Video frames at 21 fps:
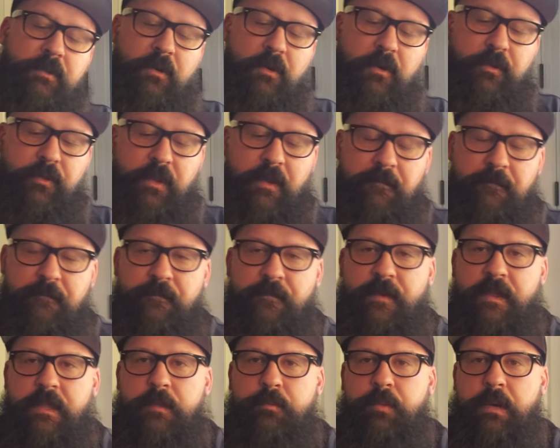called the
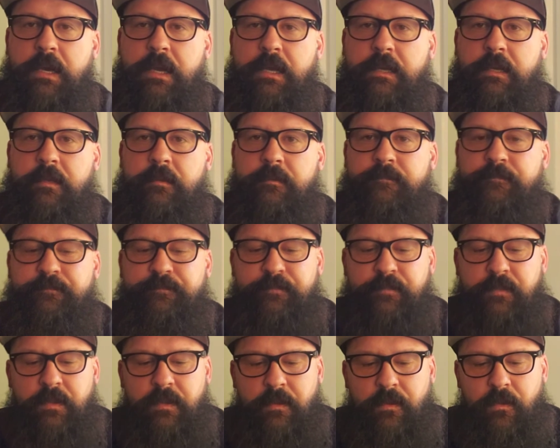5th pocket
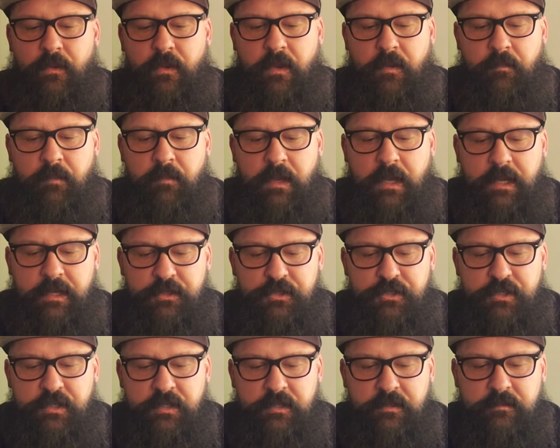on my
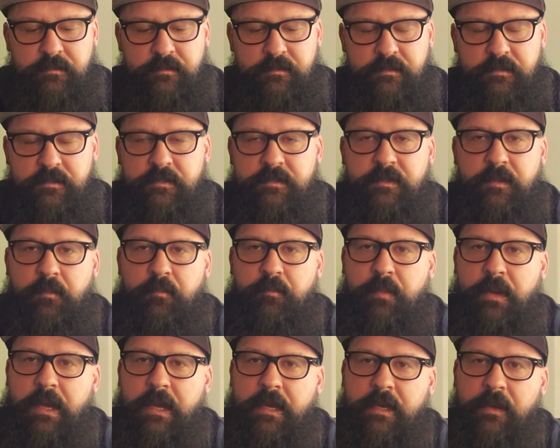jeans. It's the
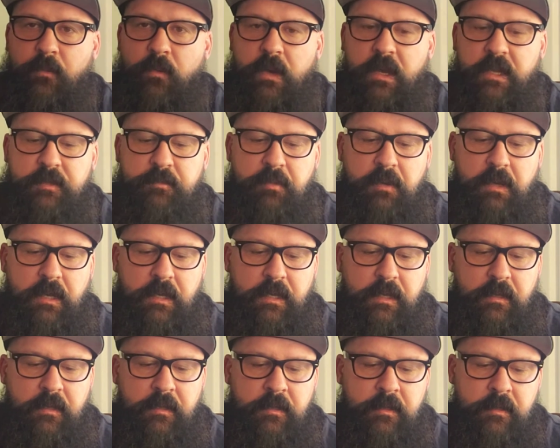pocket watch
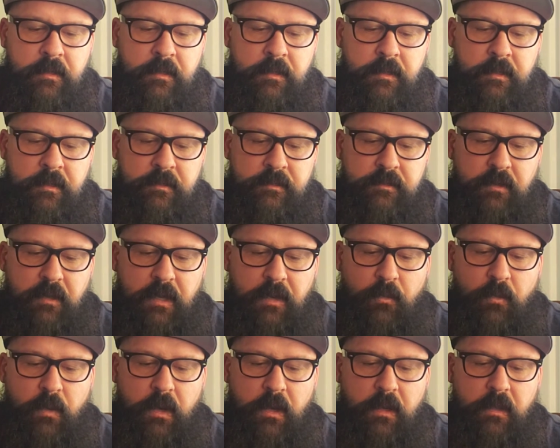pocket. So I
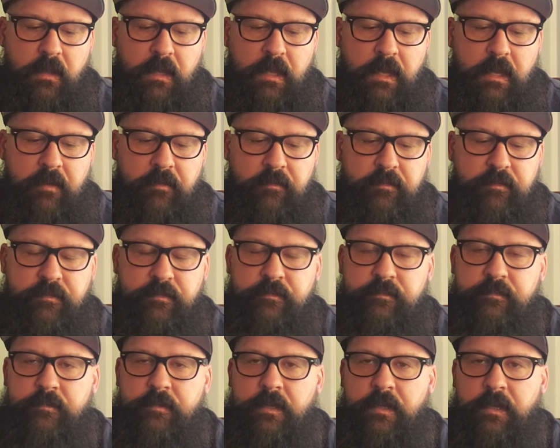wear a lot of
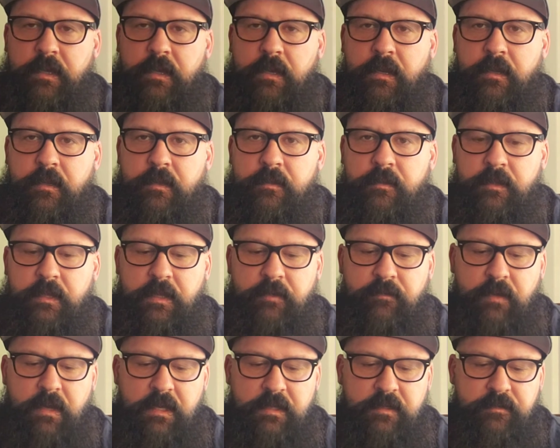
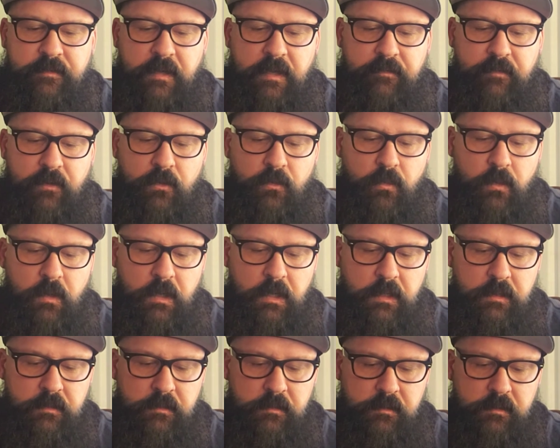Levi's
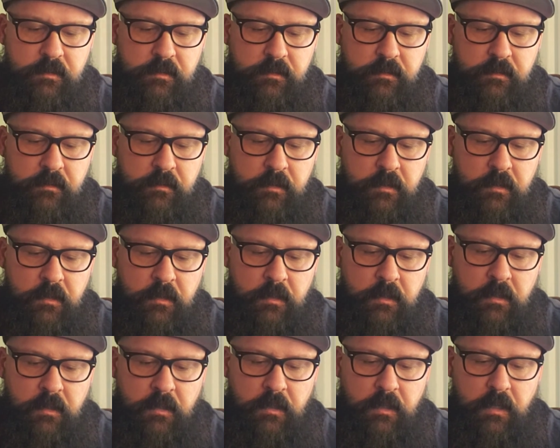501s,
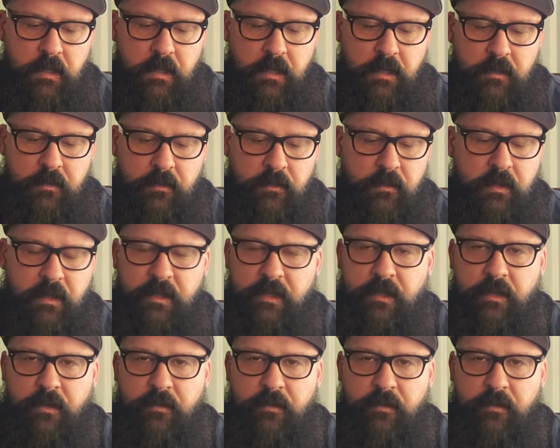or